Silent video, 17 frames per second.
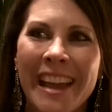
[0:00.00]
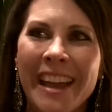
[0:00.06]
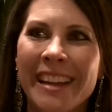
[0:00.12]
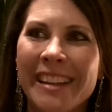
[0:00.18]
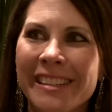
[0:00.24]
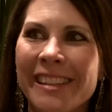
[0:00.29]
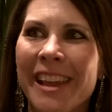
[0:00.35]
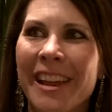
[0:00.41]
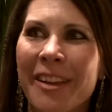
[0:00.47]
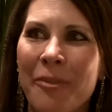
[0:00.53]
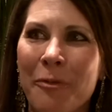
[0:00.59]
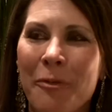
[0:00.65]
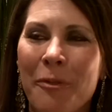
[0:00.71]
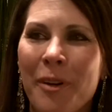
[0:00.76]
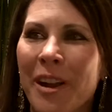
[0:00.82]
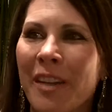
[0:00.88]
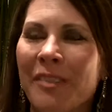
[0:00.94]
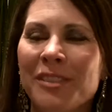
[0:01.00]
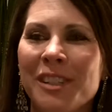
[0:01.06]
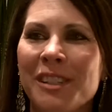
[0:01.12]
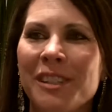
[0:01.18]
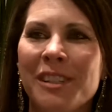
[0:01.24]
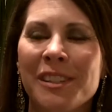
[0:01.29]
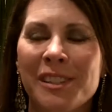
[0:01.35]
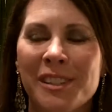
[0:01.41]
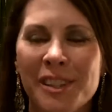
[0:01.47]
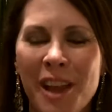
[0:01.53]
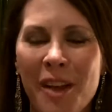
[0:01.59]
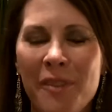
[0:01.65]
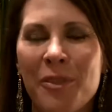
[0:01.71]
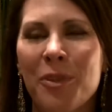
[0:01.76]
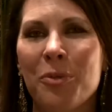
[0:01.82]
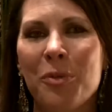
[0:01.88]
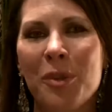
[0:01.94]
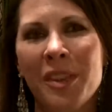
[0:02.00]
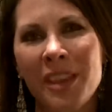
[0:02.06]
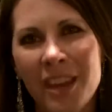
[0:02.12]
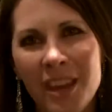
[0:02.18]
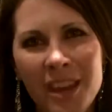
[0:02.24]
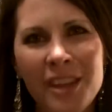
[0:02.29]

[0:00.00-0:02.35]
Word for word: And it's like what I've just discovered with